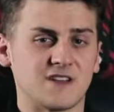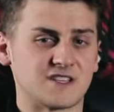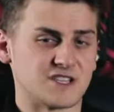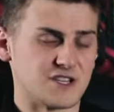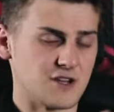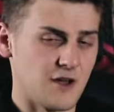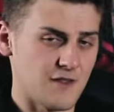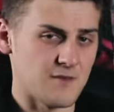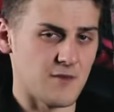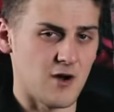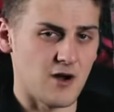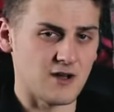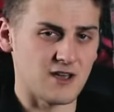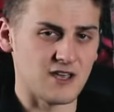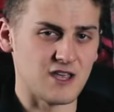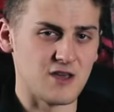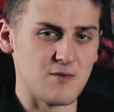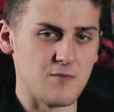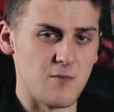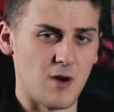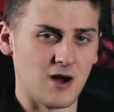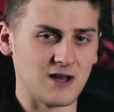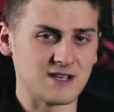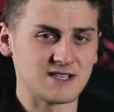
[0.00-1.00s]
There's another
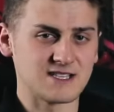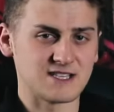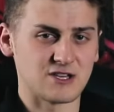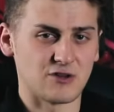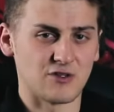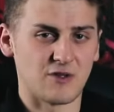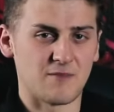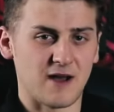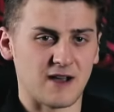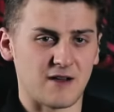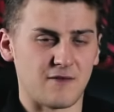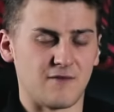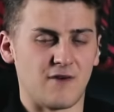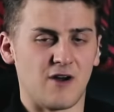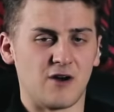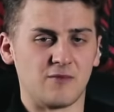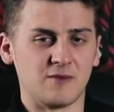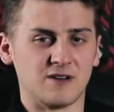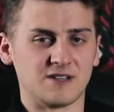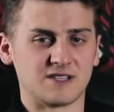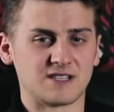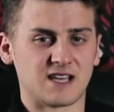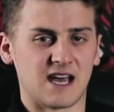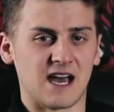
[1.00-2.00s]
marking you might see on the back of
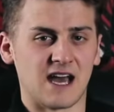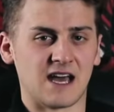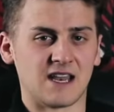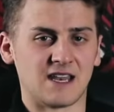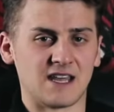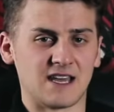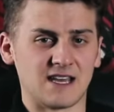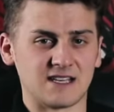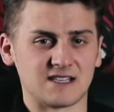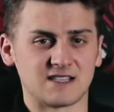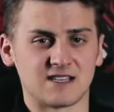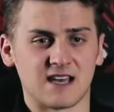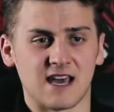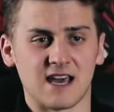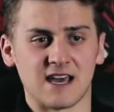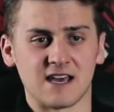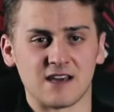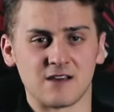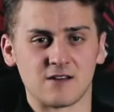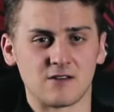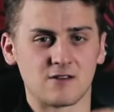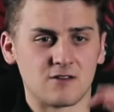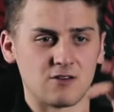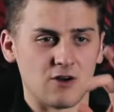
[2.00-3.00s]
helmets, and it's
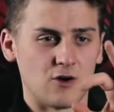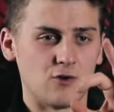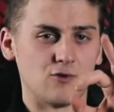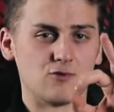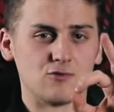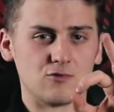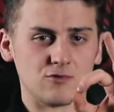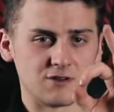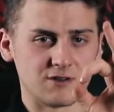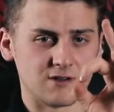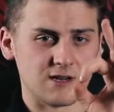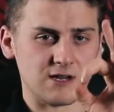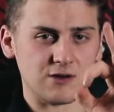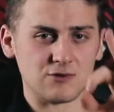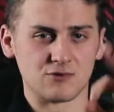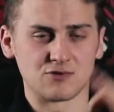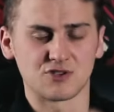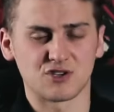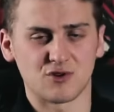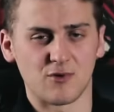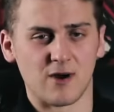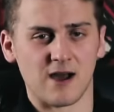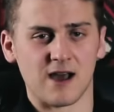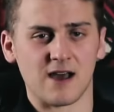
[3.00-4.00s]
a gold
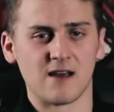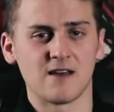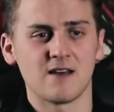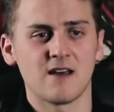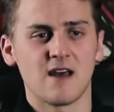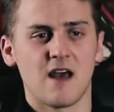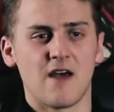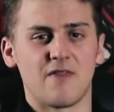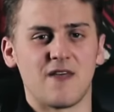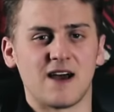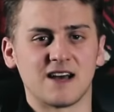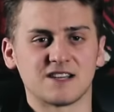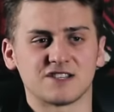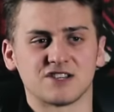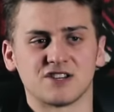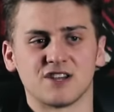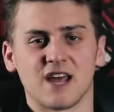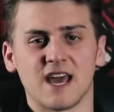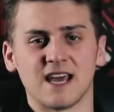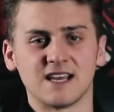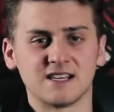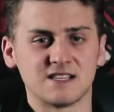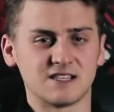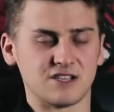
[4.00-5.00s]
little square. That's
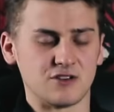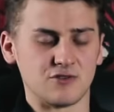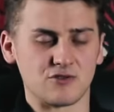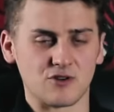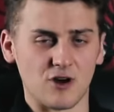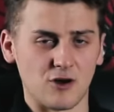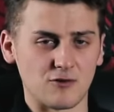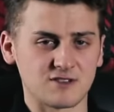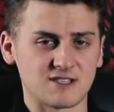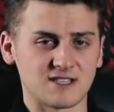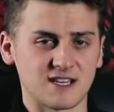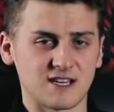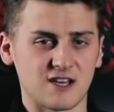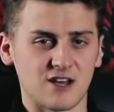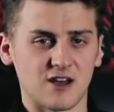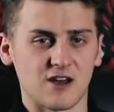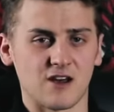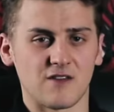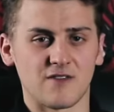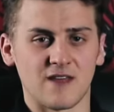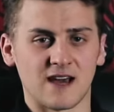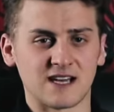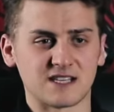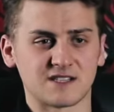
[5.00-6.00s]
an ACU gold
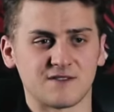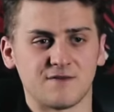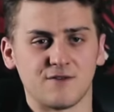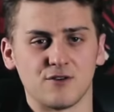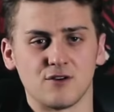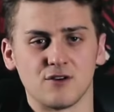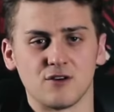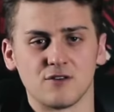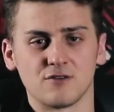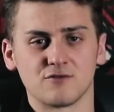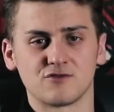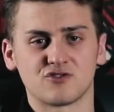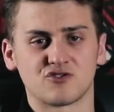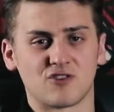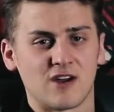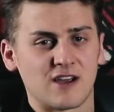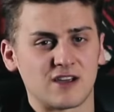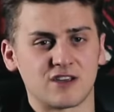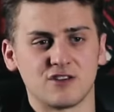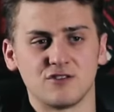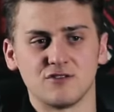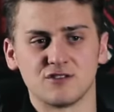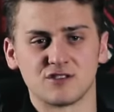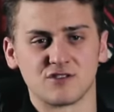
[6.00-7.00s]
sticker. That's for
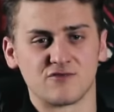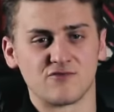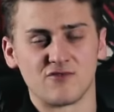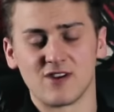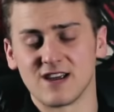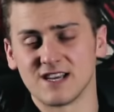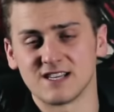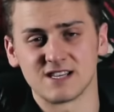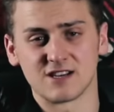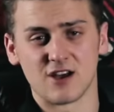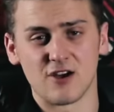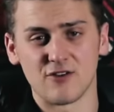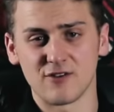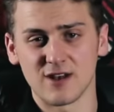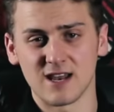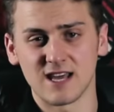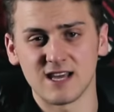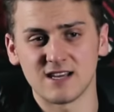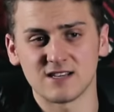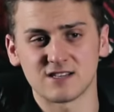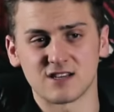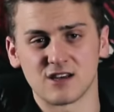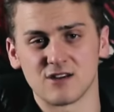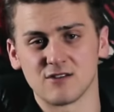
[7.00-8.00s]
track use and racing
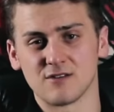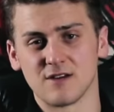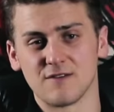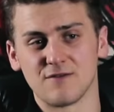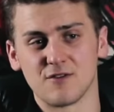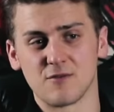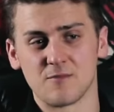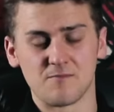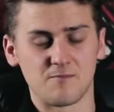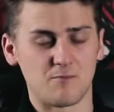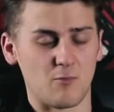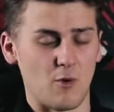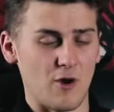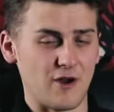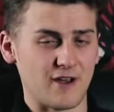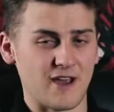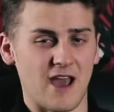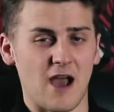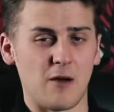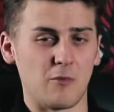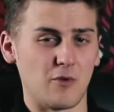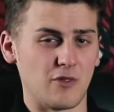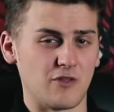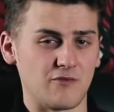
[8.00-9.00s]
only, so if you're
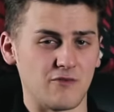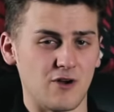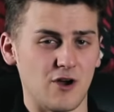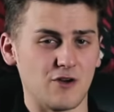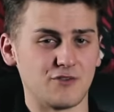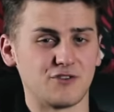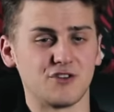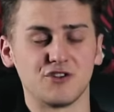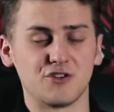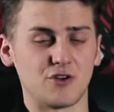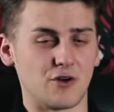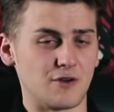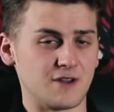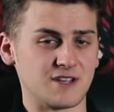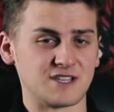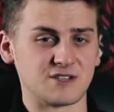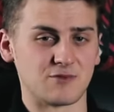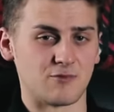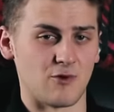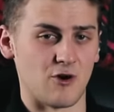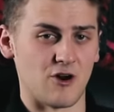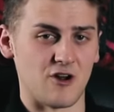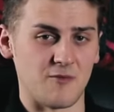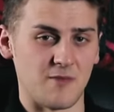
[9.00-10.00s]
wearing a helmet on the road, you don't
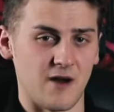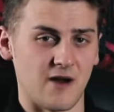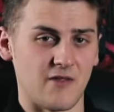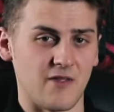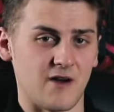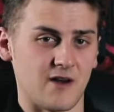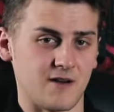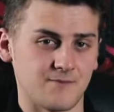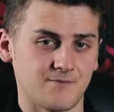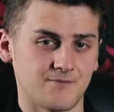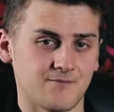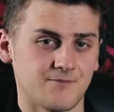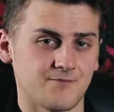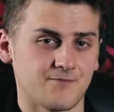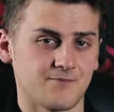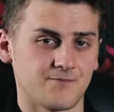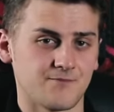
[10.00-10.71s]
need to worry about that.